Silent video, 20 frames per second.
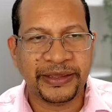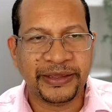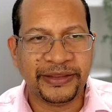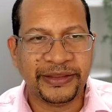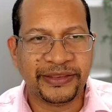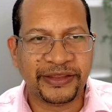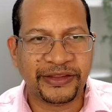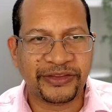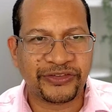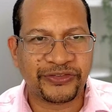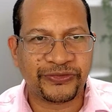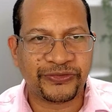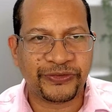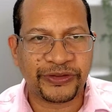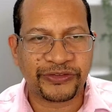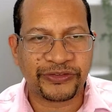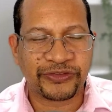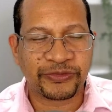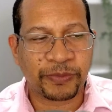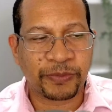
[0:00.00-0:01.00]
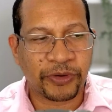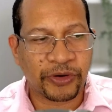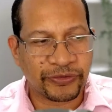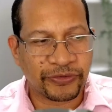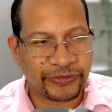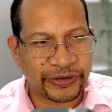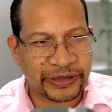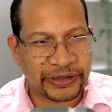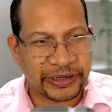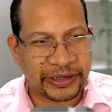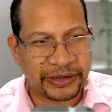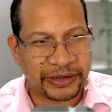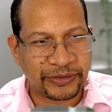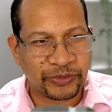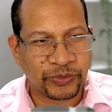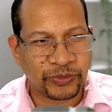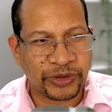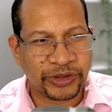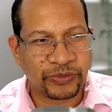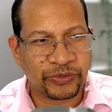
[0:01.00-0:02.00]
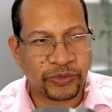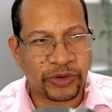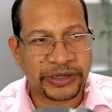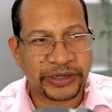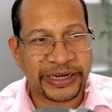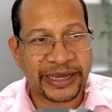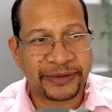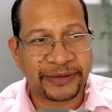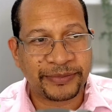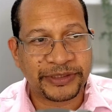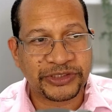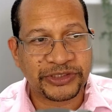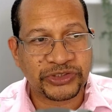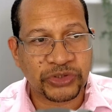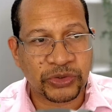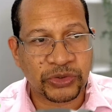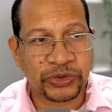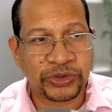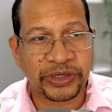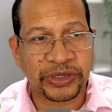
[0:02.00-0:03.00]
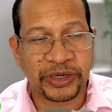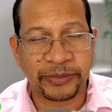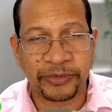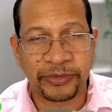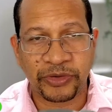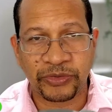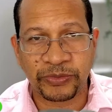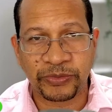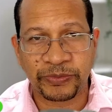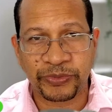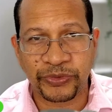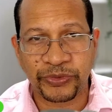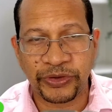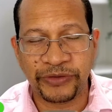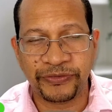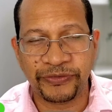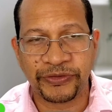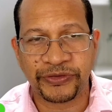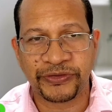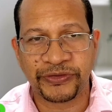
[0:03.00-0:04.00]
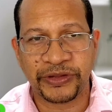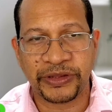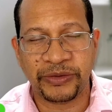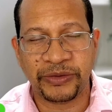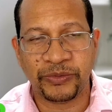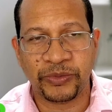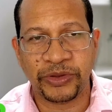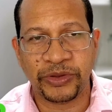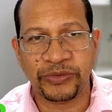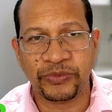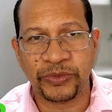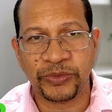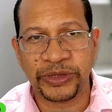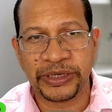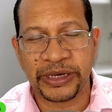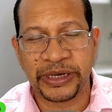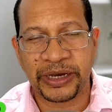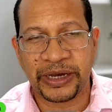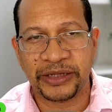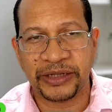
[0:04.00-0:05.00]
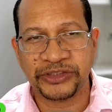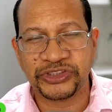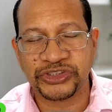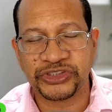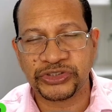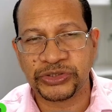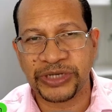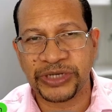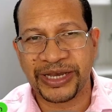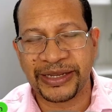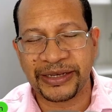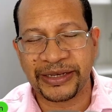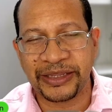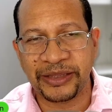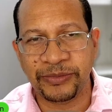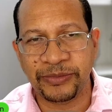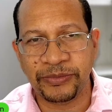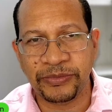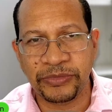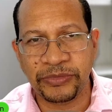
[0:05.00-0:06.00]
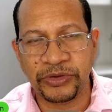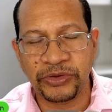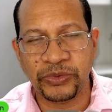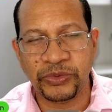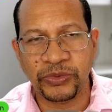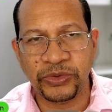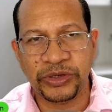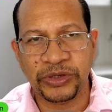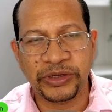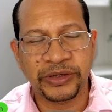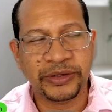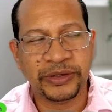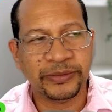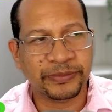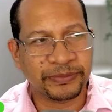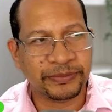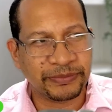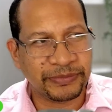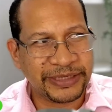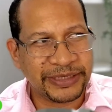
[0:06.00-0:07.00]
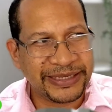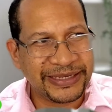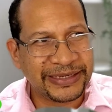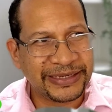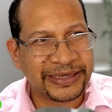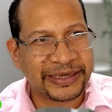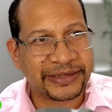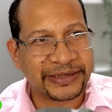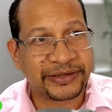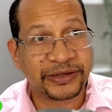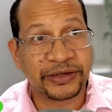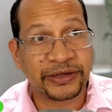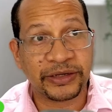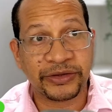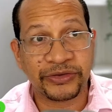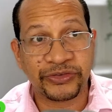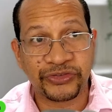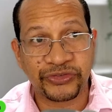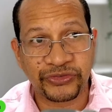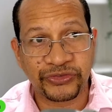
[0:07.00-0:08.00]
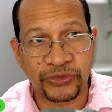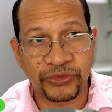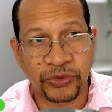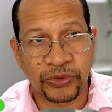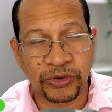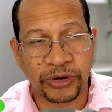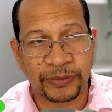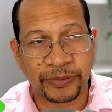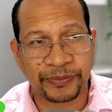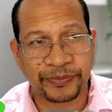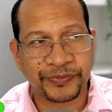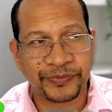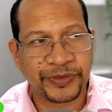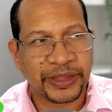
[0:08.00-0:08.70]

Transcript: This fits perfectly with what I'd been talking about previously with regards to an immune-mediated storm.